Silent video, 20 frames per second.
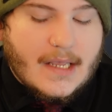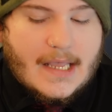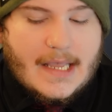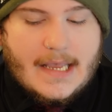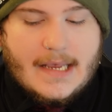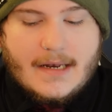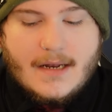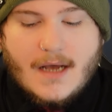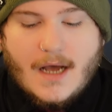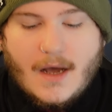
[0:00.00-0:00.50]

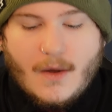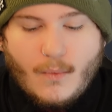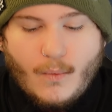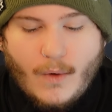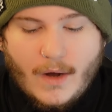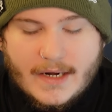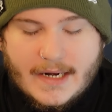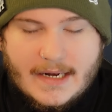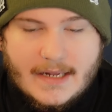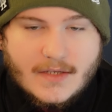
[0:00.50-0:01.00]
in uh,
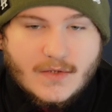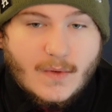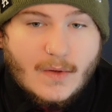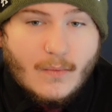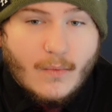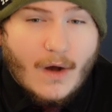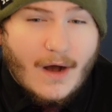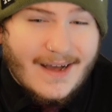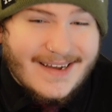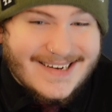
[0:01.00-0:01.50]
what it is
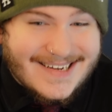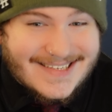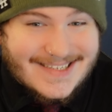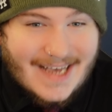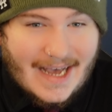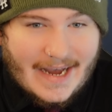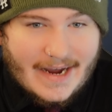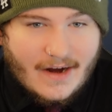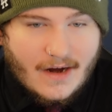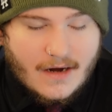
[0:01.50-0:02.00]
we want and
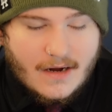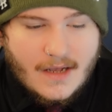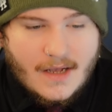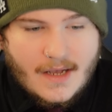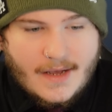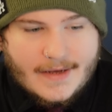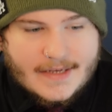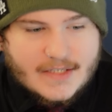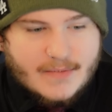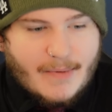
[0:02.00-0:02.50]
desire,
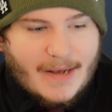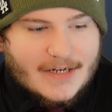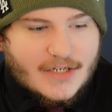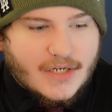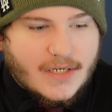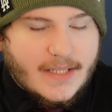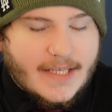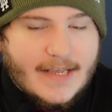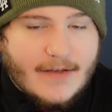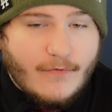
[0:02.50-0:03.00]

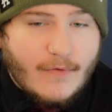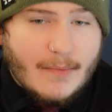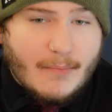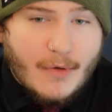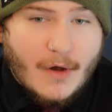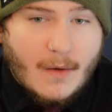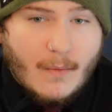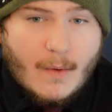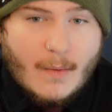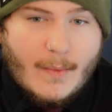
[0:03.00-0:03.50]
especially if we
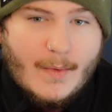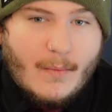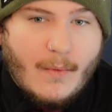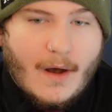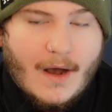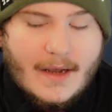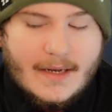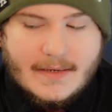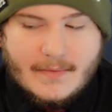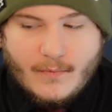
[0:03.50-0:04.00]
put what we
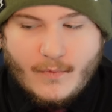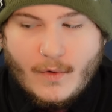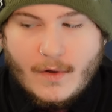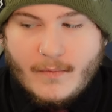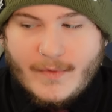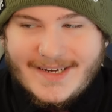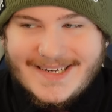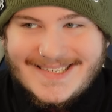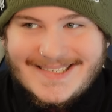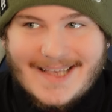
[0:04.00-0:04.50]
want and
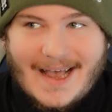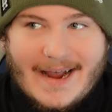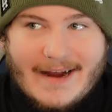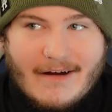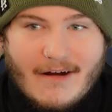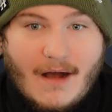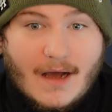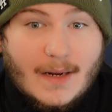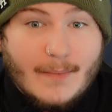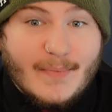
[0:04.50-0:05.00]
what we
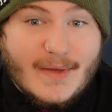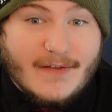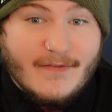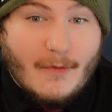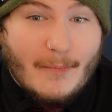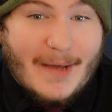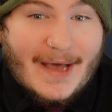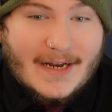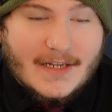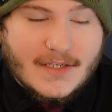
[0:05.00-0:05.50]
desire on a bit
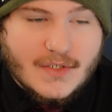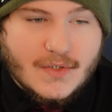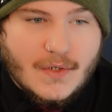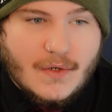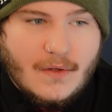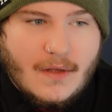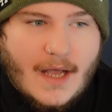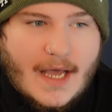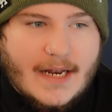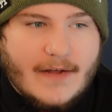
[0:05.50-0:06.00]
of a
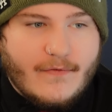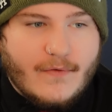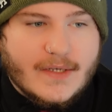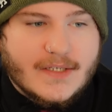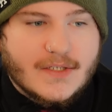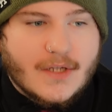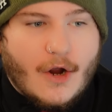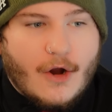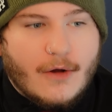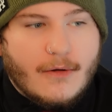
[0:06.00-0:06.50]
pedestal. And if we
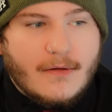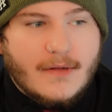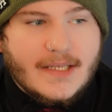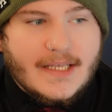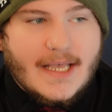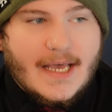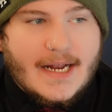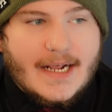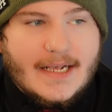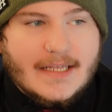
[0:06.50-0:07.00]

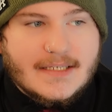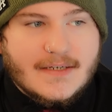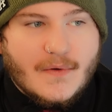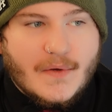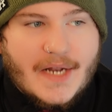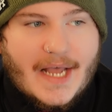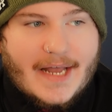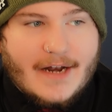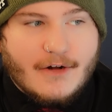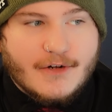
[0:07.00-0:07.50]
start getting
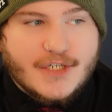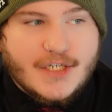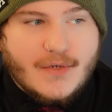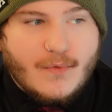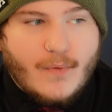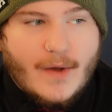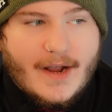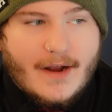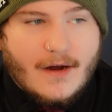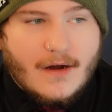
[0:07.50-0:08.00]
into an energy
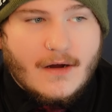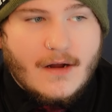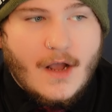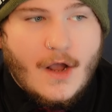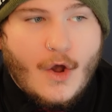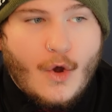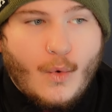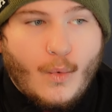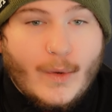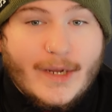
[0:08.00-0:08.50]
where
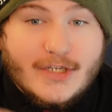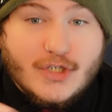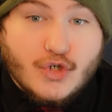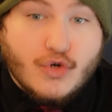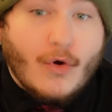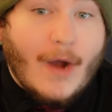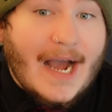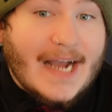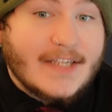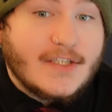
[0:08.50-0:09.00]
we
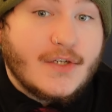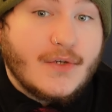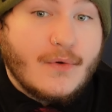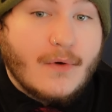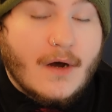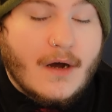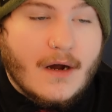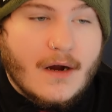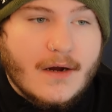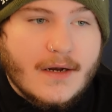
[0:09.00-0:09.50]
try
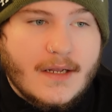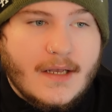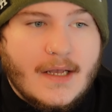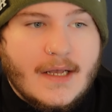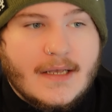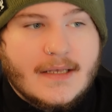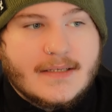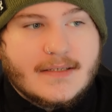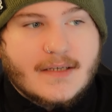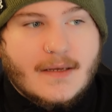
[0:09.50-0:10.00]
too hard,
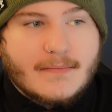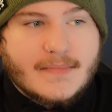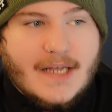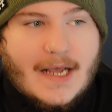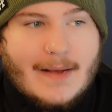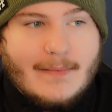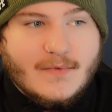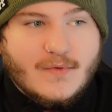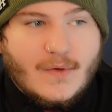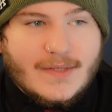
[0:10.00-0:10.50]

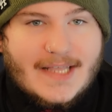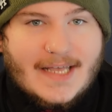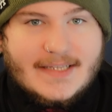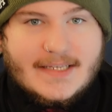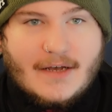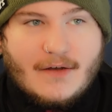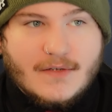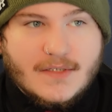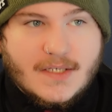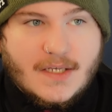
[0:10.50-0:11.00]
sometimes what
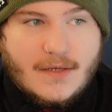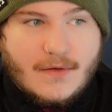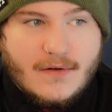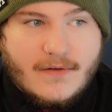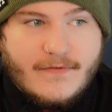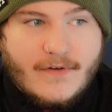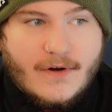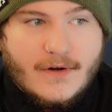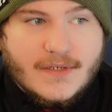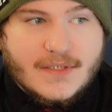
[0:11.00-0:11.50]
that tells the
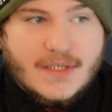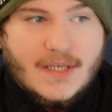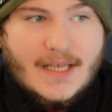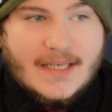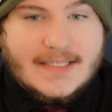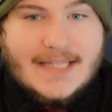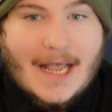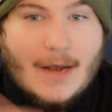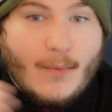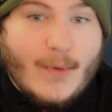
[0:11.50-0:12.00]
universe
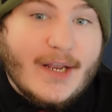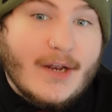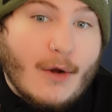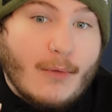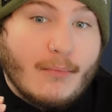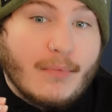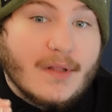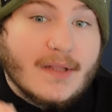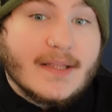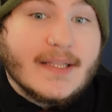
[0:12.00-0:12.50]
is that we
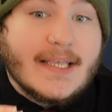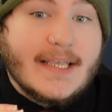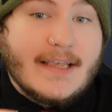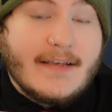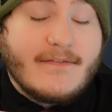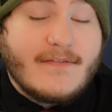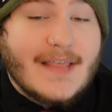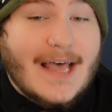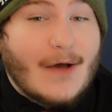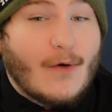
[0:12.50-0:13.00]
don't
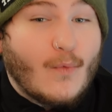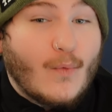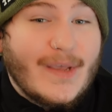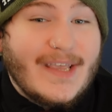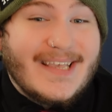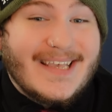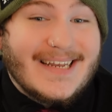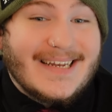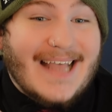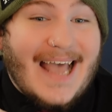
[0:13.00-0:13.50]
believe that
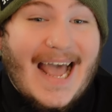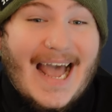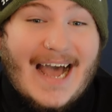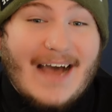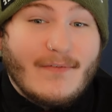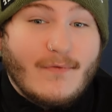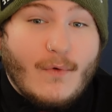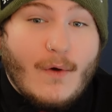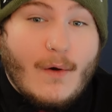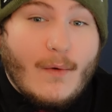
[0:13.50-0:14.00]
we can
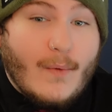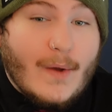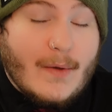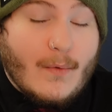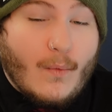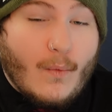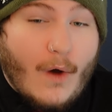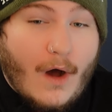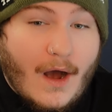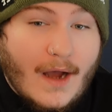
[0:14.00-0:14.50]
have what we
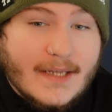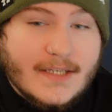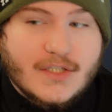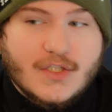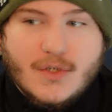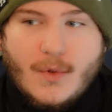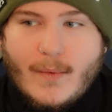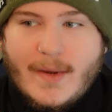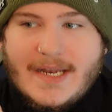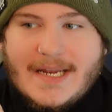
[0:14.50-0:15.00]
want.
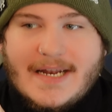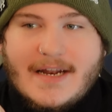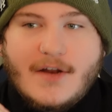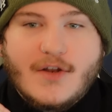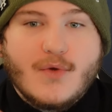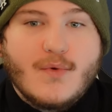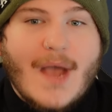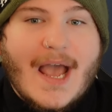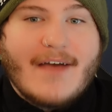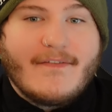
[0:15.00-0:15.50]
So we need to
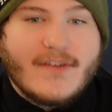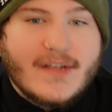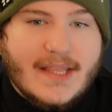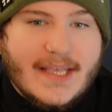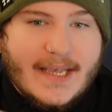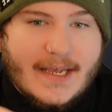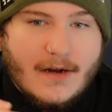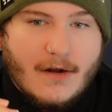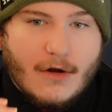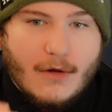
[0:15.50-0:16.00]
do
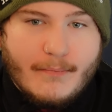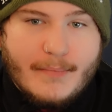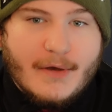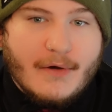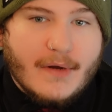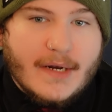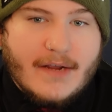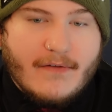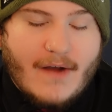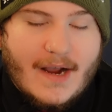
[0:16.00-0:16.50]
everything in our
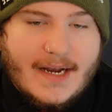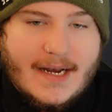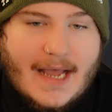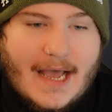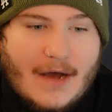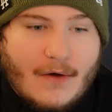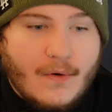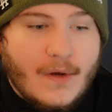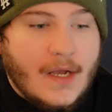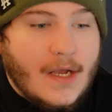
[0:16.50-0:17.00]
ability right
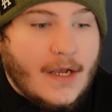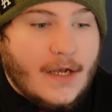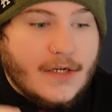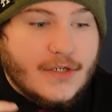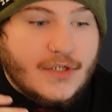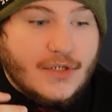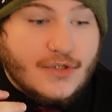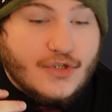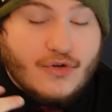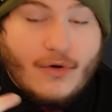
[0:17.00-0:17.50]
now
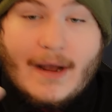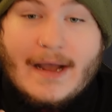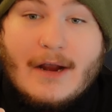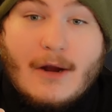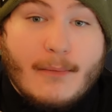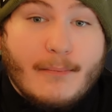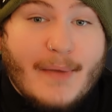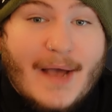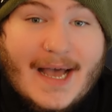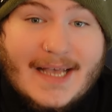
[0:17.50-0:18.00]
to try
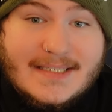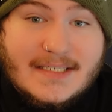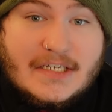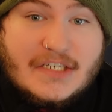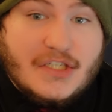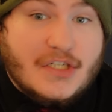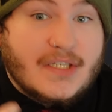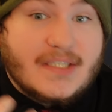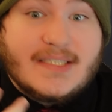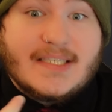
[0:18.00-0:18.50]
our
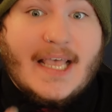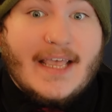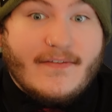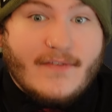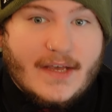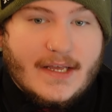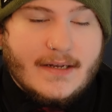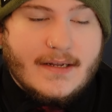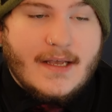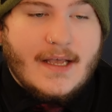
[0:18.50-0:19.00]
best to
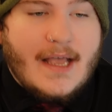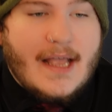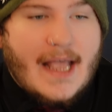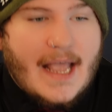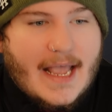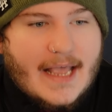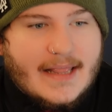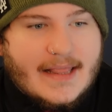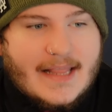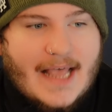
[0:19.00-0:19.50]
save it.
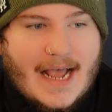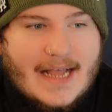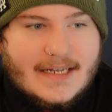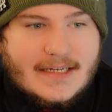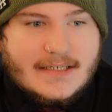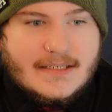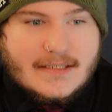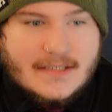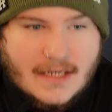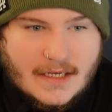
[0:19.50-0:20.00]
And
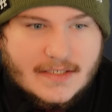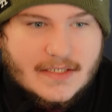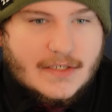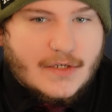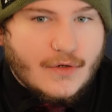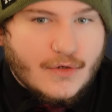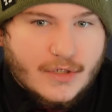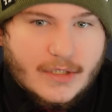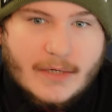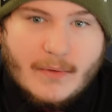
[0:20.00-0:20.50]
that
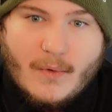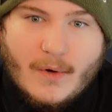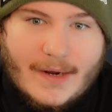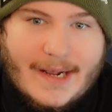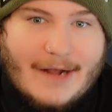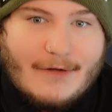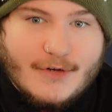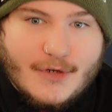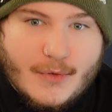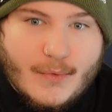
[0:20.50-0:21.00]
doesn't usually
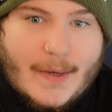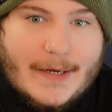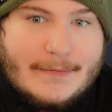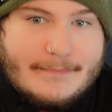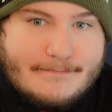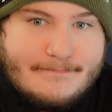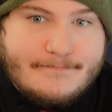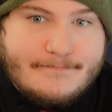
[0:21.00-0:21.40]
work out too well